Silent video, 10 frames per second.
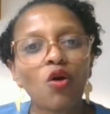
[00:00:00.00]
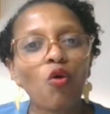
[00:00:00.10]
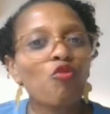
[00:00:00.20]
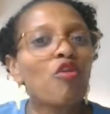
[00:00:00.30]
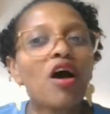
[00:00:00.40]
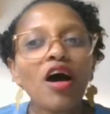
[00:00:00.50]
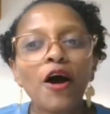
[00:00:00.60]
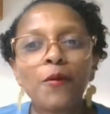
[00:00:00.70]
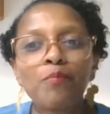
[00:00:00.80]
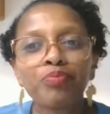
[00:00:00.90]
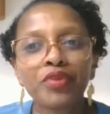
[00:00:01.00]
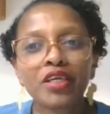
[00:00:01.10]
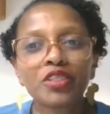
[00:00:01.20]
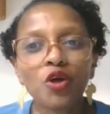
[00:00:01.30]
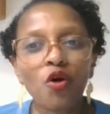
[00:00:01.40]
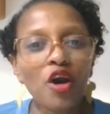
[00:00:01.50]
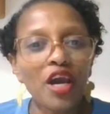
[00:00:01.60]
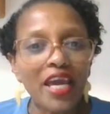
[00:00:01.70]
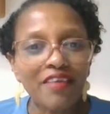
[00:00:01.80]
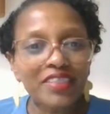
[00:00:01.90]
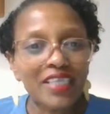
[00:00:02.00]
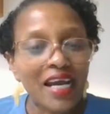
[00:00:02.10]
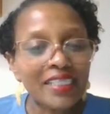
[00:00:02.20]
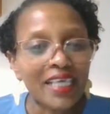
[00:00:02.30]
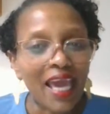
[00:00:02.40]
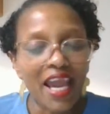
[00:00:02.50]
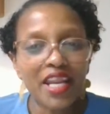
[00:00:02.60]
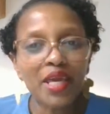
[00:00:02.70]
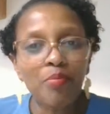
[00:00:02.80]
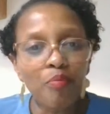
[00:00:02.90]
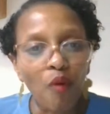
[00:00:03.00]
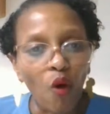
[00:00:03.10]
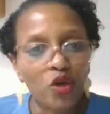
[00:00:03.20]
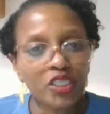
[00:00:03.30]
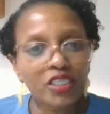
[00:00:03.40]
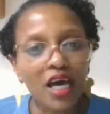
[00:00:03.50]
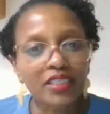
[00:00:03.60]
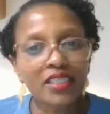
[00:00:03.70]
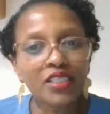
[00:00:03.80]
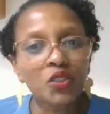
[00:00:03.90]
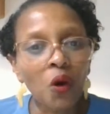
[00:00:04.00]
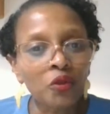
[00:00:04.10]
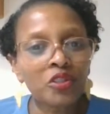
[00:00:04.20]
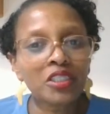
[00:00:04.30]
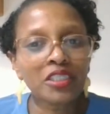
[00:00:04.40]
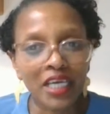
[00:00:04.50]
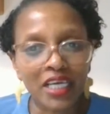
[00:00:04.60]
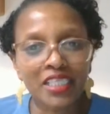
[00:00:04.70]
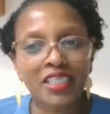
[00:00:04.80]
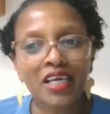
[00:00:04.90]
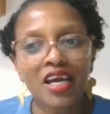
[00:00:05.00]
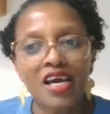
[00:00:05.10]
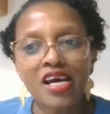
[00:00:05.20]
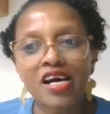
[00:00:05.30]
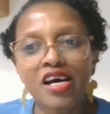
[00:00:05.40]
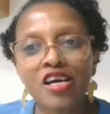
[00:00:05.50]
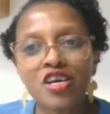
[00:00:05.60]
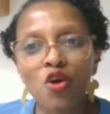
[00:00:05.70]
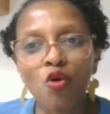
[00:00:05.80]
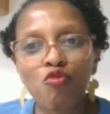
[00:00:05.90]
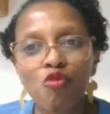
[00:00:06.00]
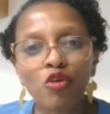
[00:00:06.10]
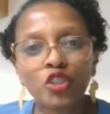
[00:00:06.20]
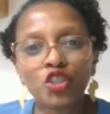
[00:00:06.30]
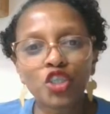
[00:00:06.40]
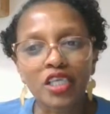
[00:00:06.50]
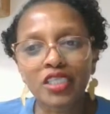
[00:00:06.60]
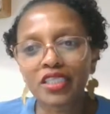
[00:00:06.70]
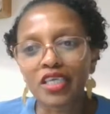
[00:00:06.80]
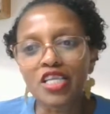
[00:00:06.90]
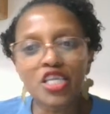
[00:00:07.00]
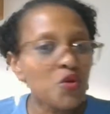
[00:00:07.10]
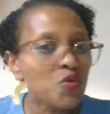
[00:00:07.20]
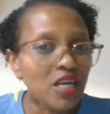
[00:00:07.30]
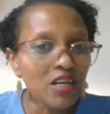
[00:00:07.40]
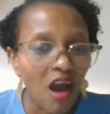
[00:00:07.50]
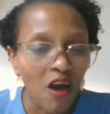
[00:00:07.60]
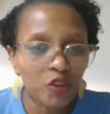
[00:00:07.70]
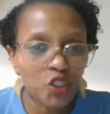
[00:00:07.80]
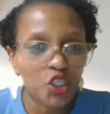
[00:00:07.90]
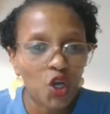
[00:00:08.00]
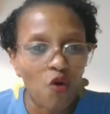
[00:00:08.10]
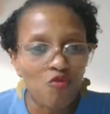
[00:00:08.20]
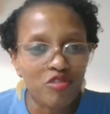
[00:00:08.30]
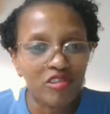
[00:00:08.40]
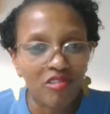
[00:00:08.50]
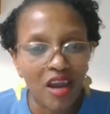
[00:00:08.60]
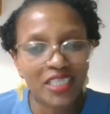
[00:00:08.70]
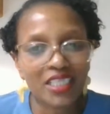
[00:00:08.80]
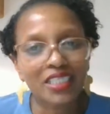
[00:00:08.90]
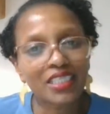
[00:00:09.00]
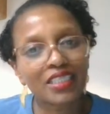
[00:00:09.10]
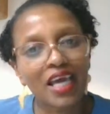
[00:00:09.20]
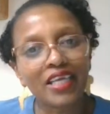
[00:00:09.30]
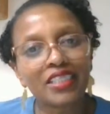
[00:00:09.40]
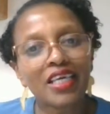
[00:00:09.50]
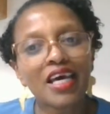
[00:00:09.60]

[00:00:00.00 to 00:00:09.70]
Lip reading: of. So if there is any box that is not ticked, for just a newly launched confederation state,